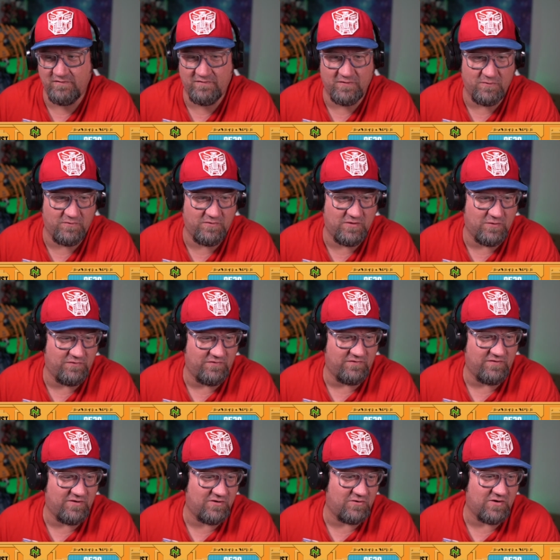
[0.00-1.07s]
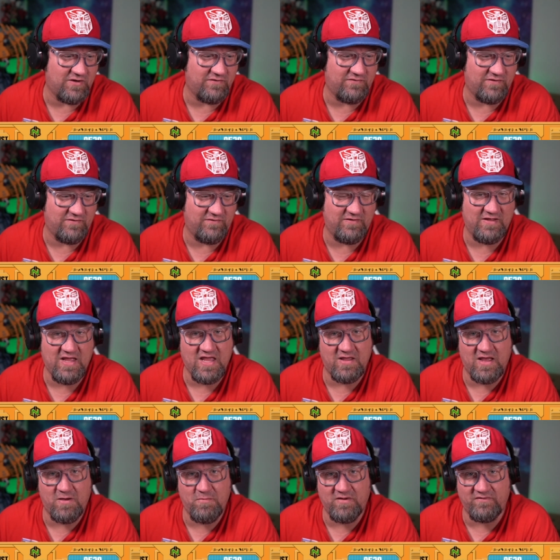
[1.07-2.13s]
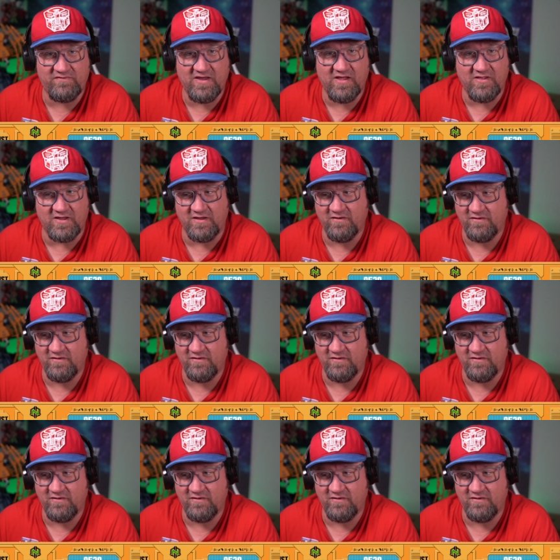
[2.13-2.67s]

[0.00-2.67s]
So, you know, to tell you, I said, hey, how about Telly?